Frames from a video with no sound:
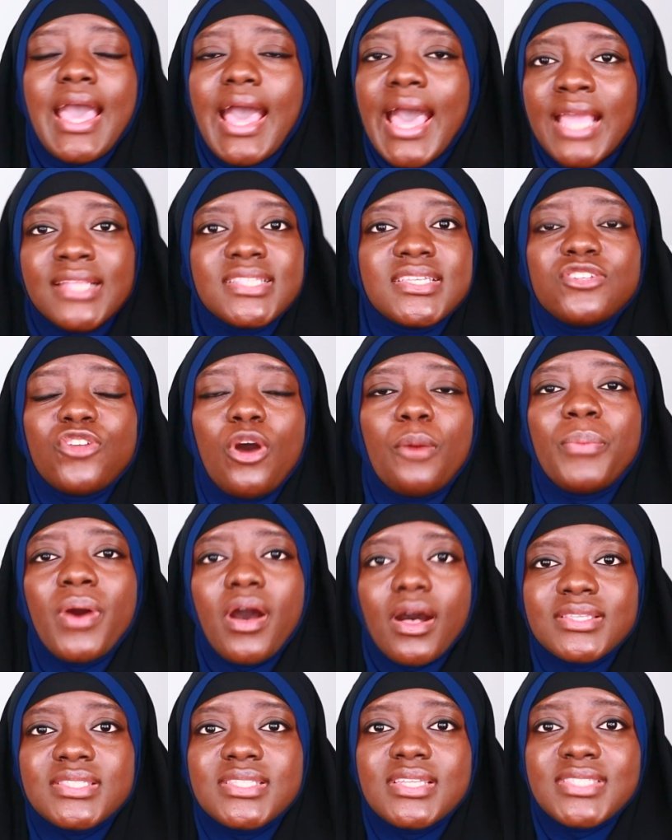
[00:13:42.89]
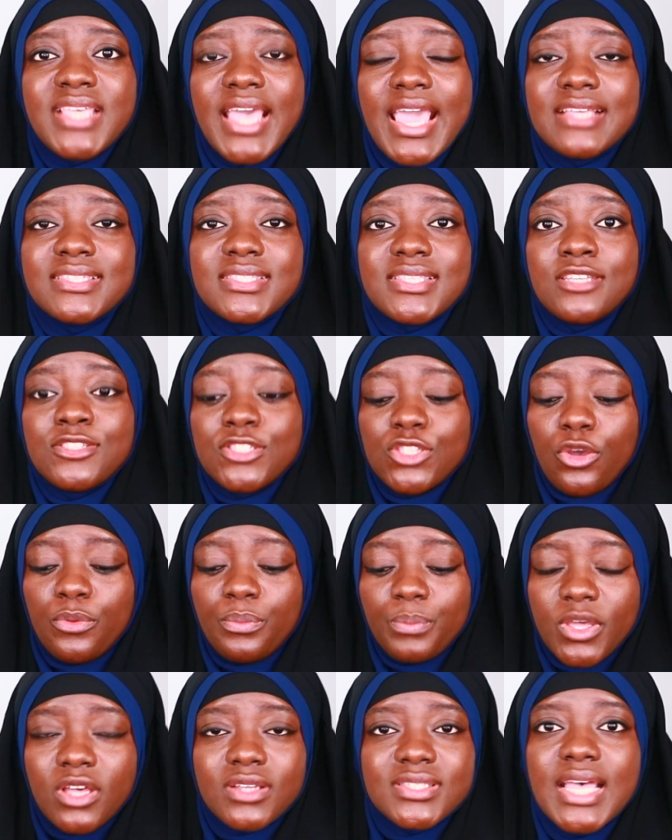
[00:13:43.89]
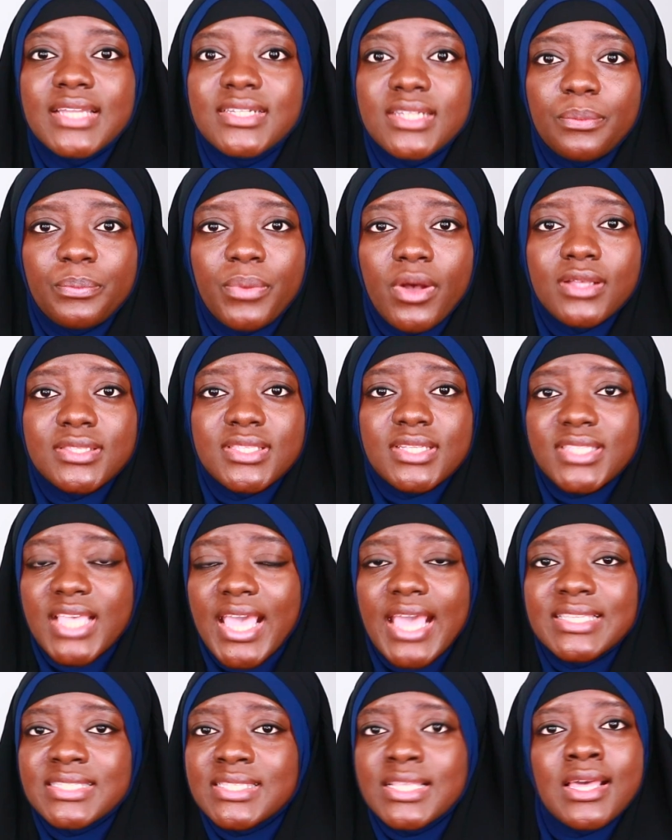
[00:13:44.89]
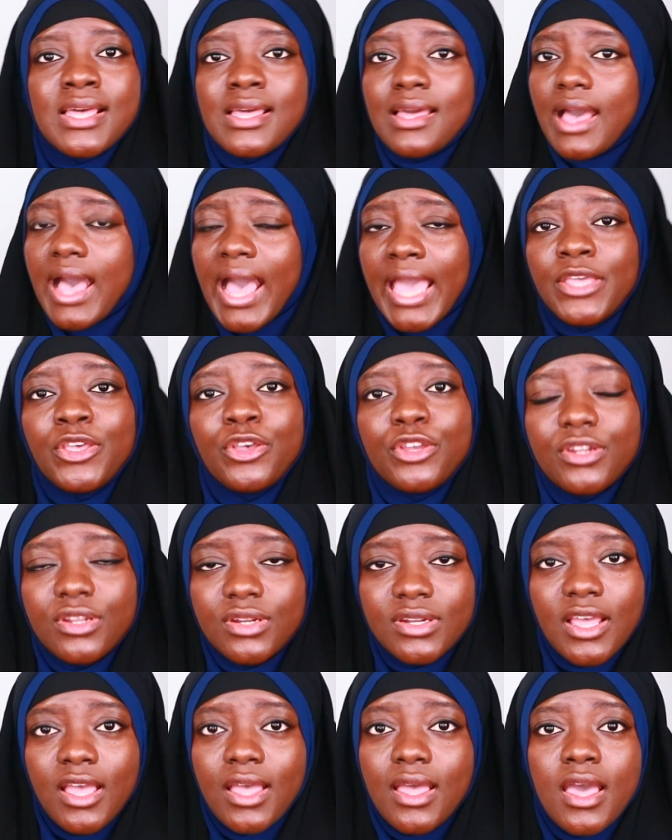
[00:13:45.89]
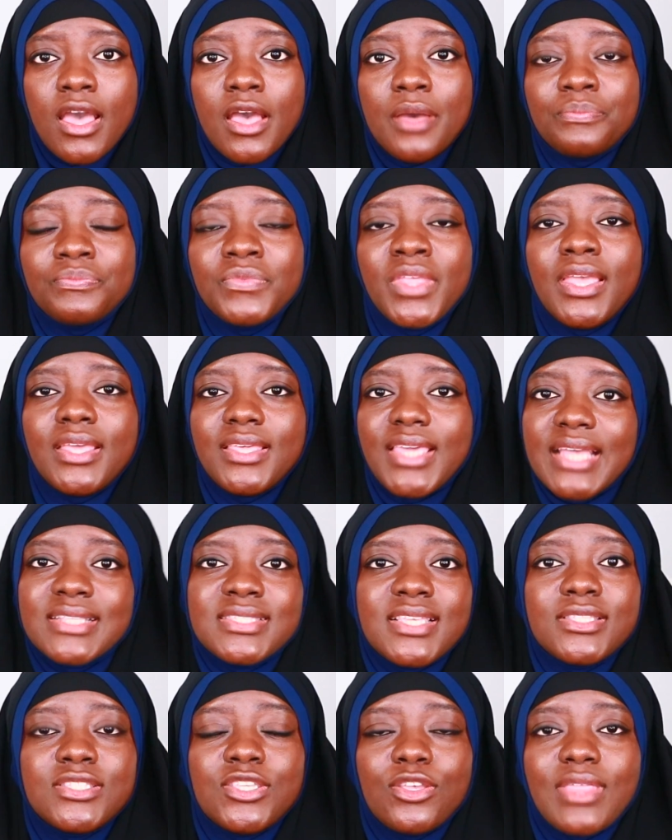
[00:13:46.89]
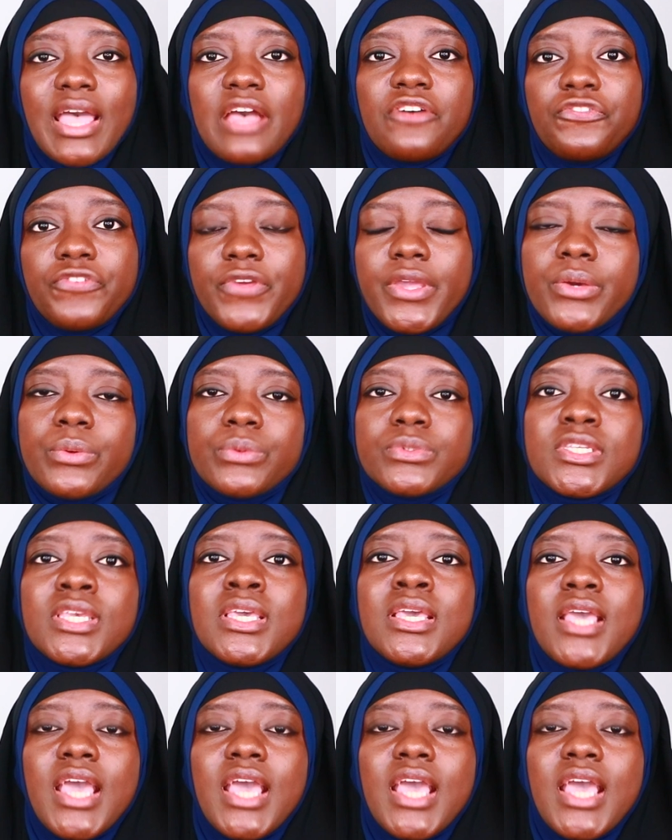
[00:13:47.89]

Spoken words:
I did not pass the test, and so because I didn't pass the test, I couldn't get into that field.